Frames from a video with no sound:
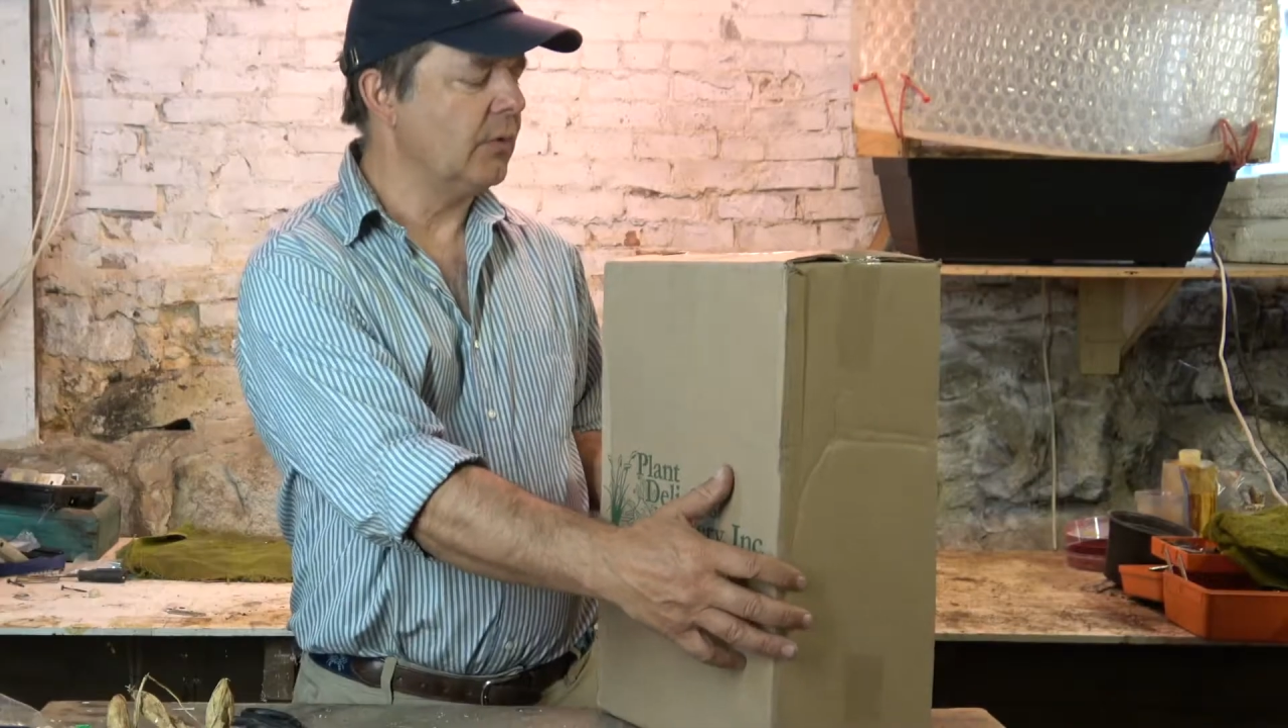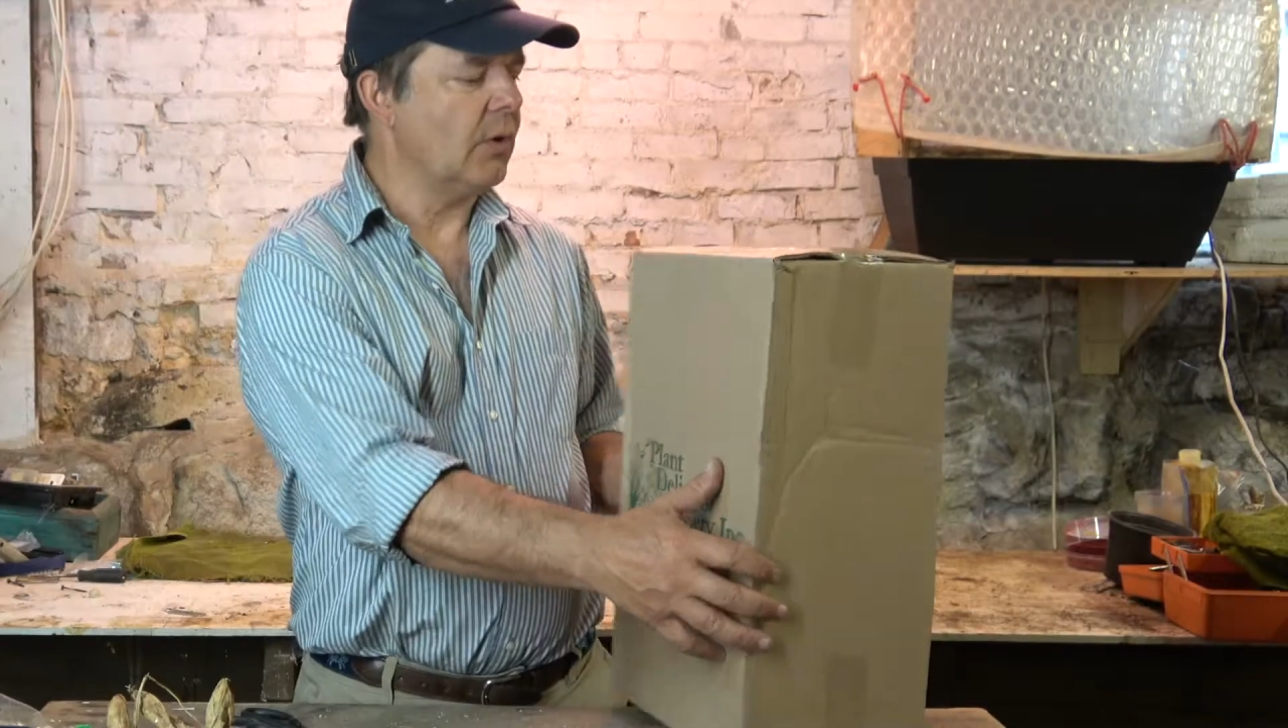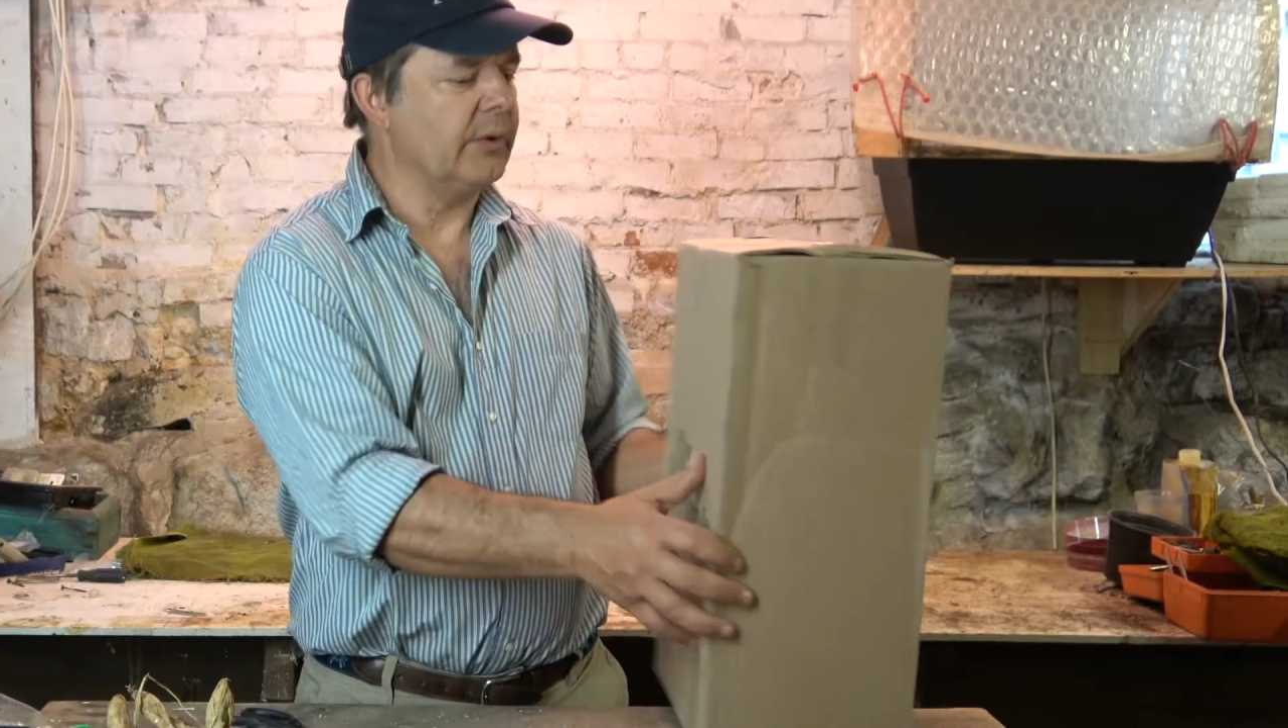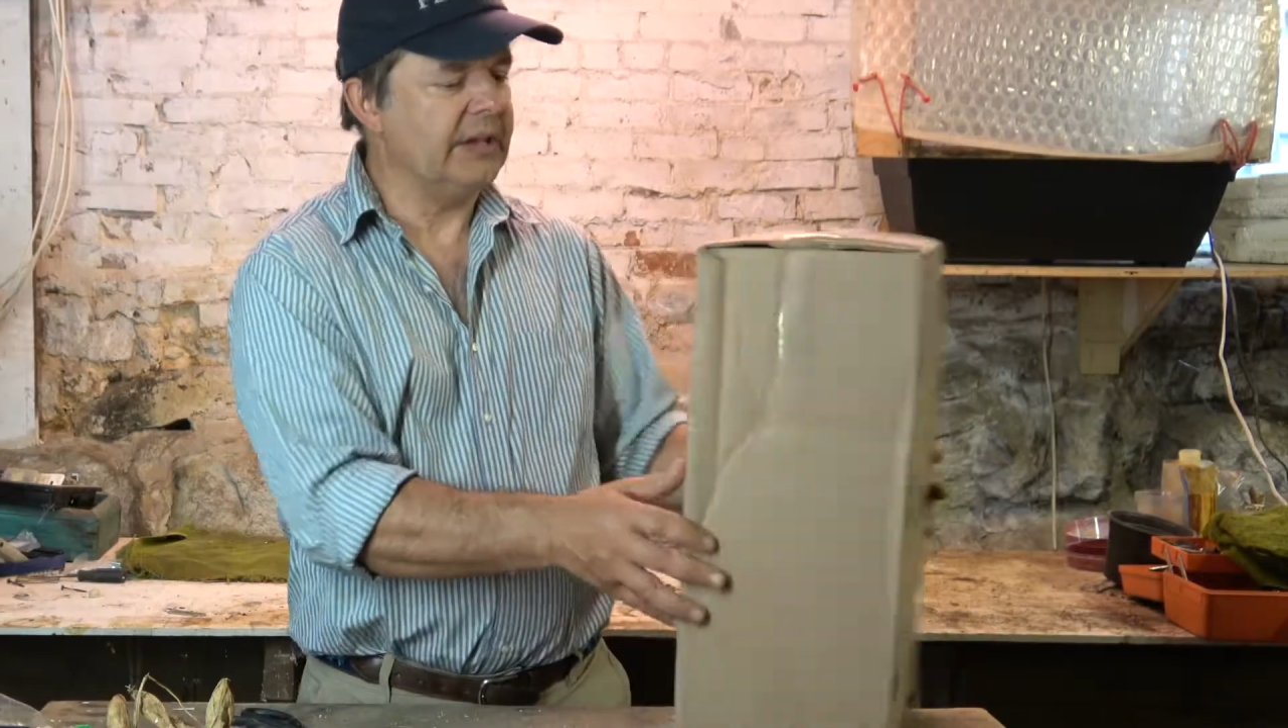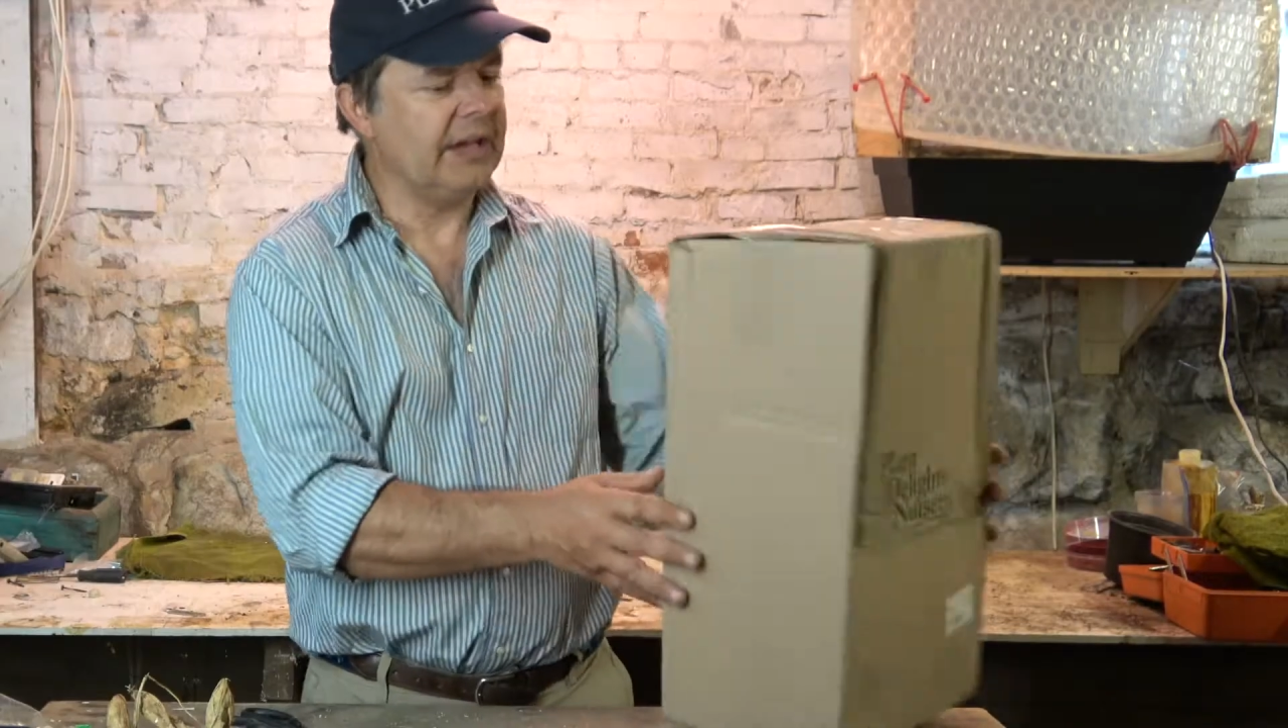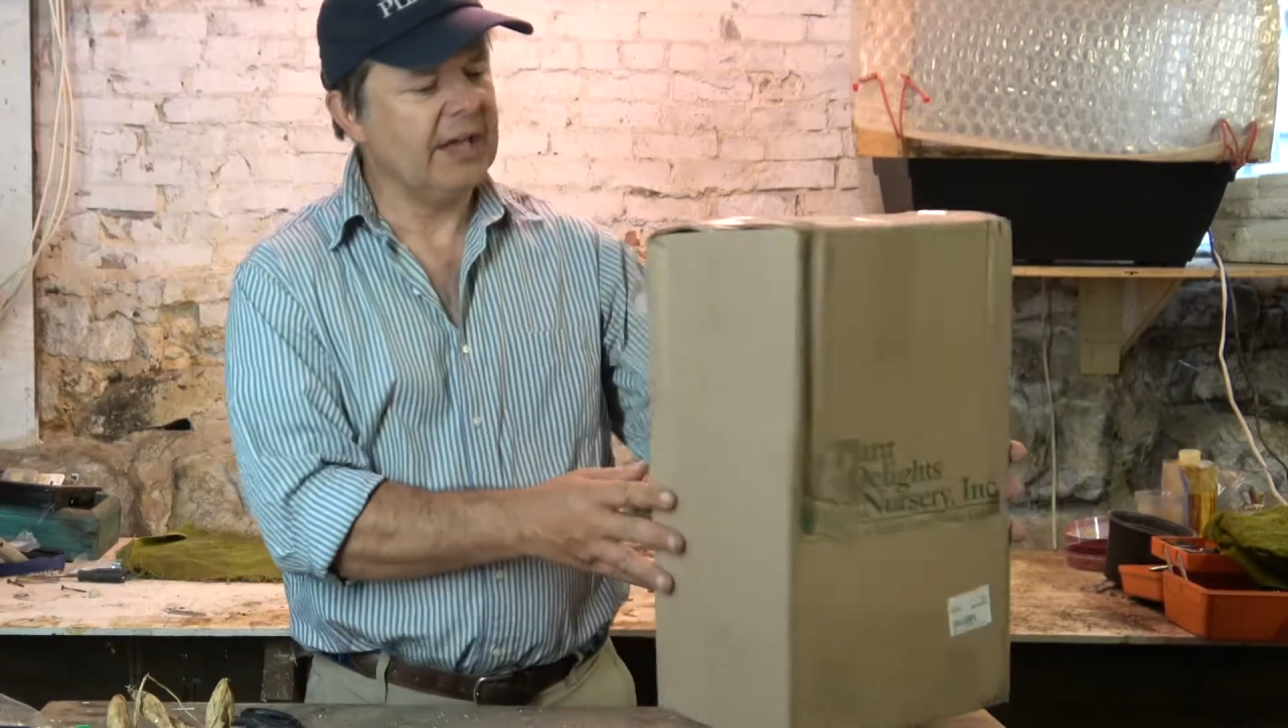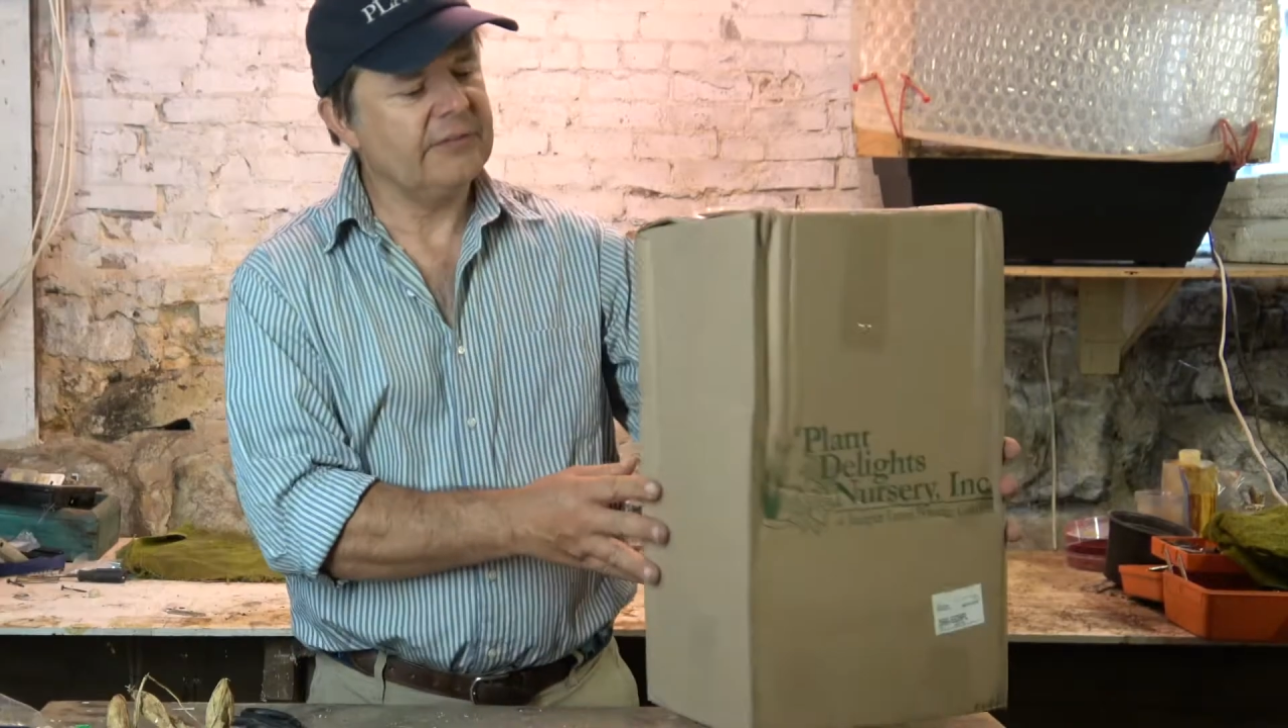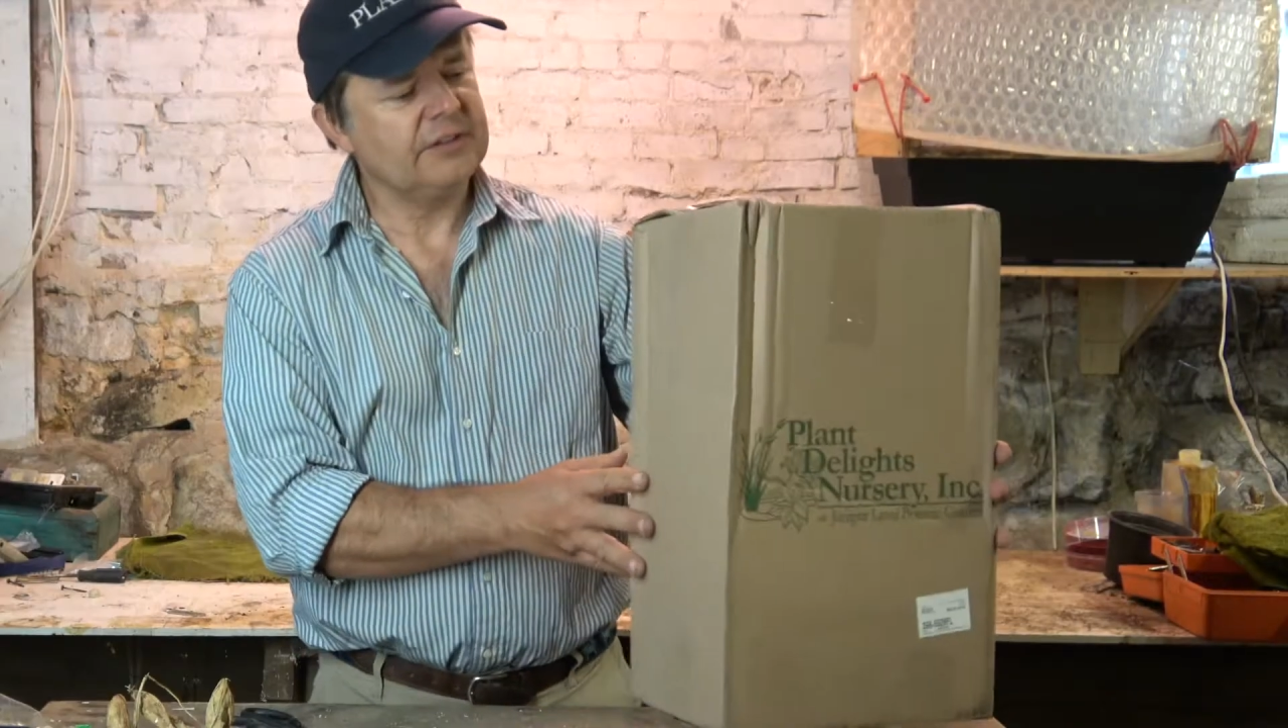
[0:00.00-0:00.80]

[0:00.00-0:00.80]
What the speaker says: what we have